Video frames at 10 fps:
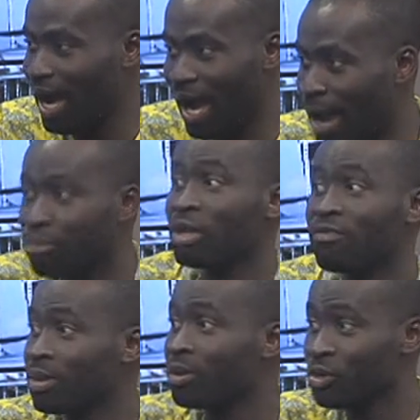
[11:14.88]
I have nothing
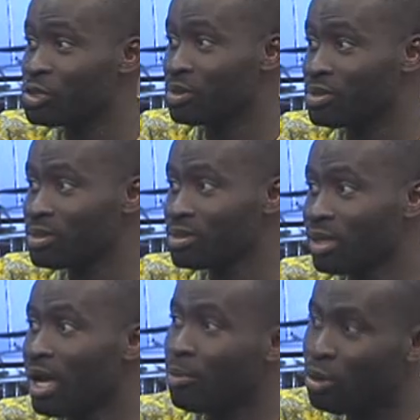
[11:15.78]
for the Christmas.
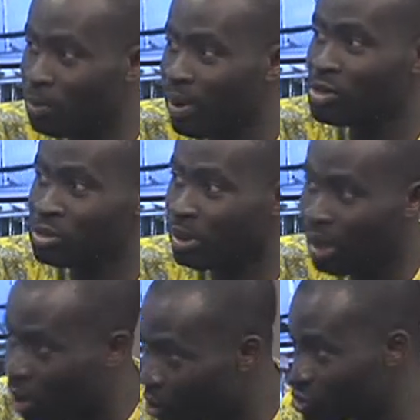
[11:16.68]
Okay. I'm going to pass on that
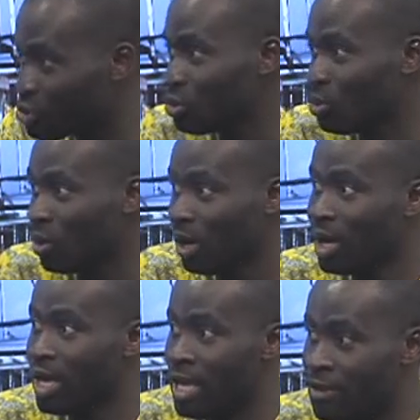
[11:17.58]
cost to you.
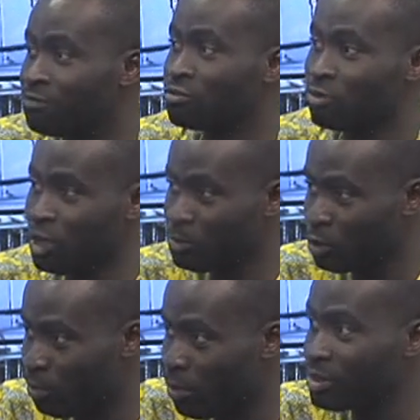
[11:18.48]
If transport
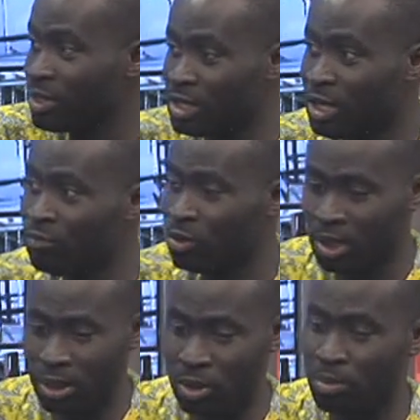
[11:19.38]
operators, and if you look
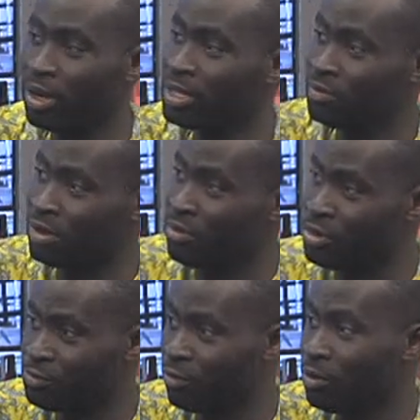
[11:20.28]
at the cumulative
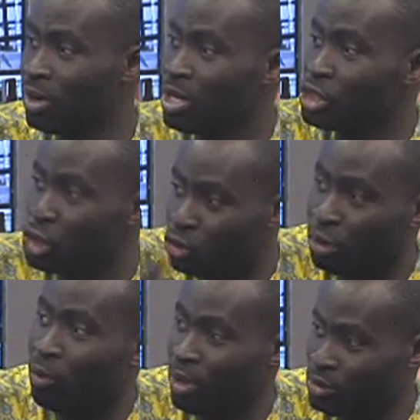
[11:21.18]
increase from January
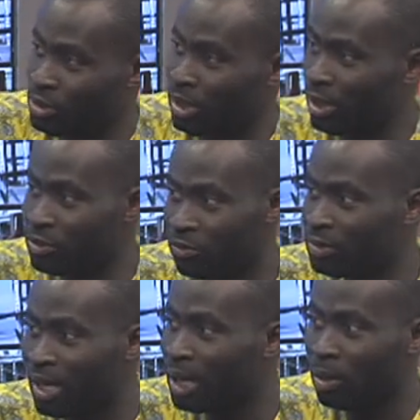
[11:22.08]
1 to date, we have
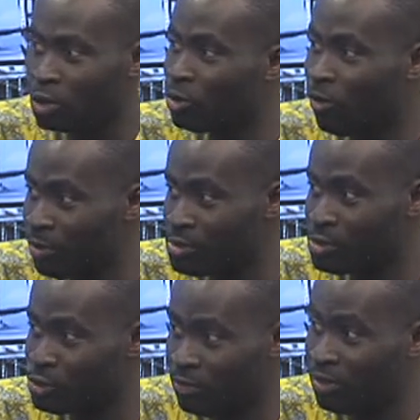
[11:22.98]
done about 12%
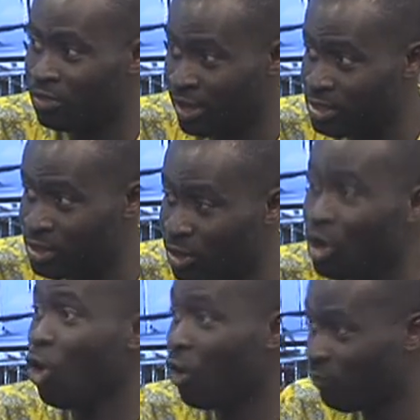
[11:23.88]
or even 13
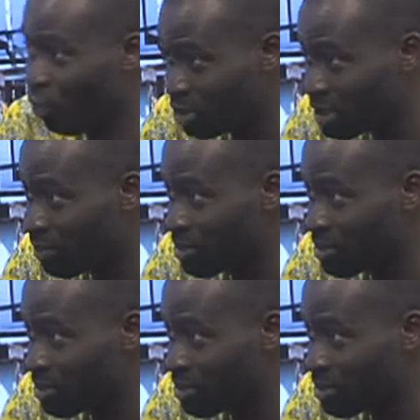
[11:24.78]
or 14%.